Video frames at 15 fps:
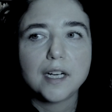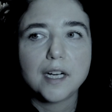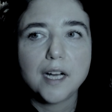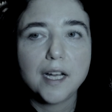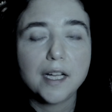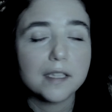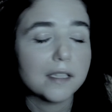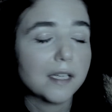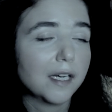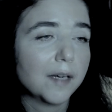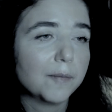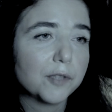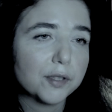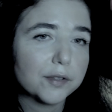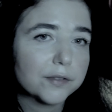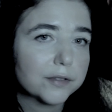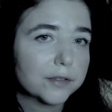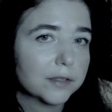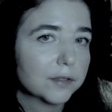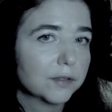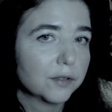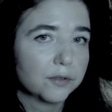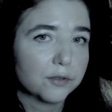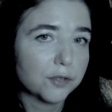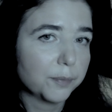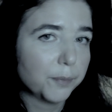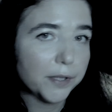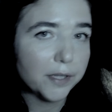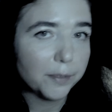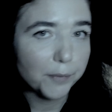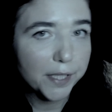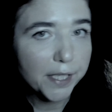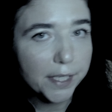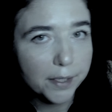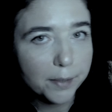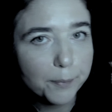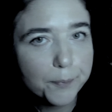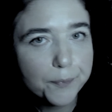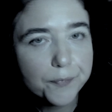And I'm not going to repeat them here.